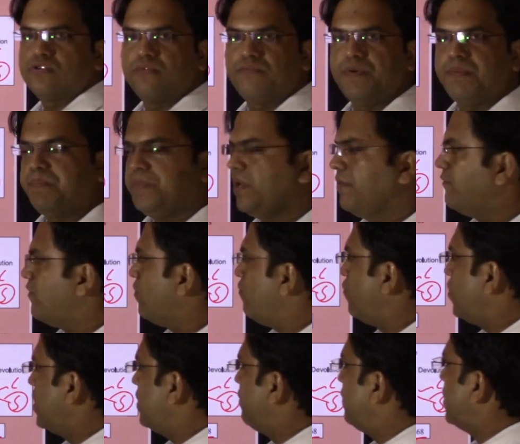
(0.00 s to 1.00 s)
So
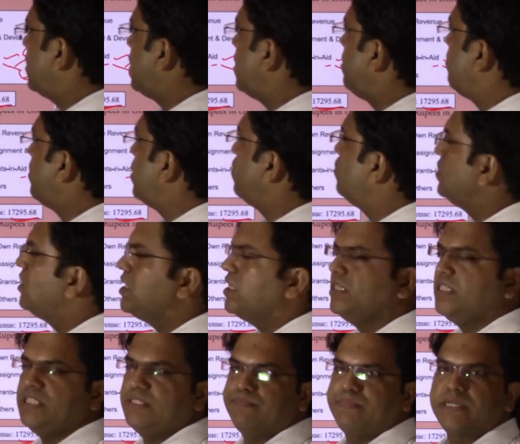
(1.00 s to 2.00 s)
whatever amount that
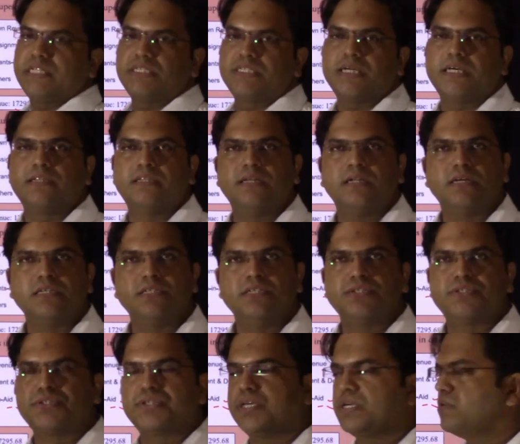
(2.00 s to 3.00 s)
these Panchayati Raj
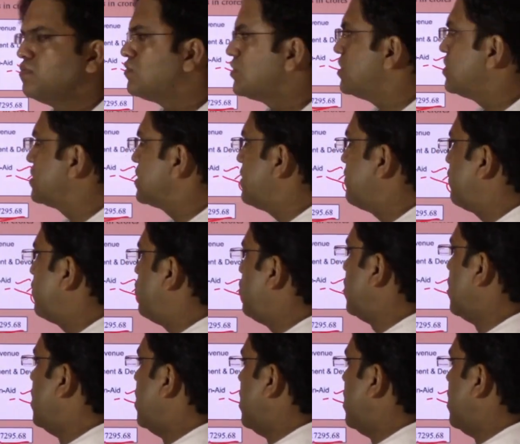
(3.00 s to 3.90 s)
institutions have got,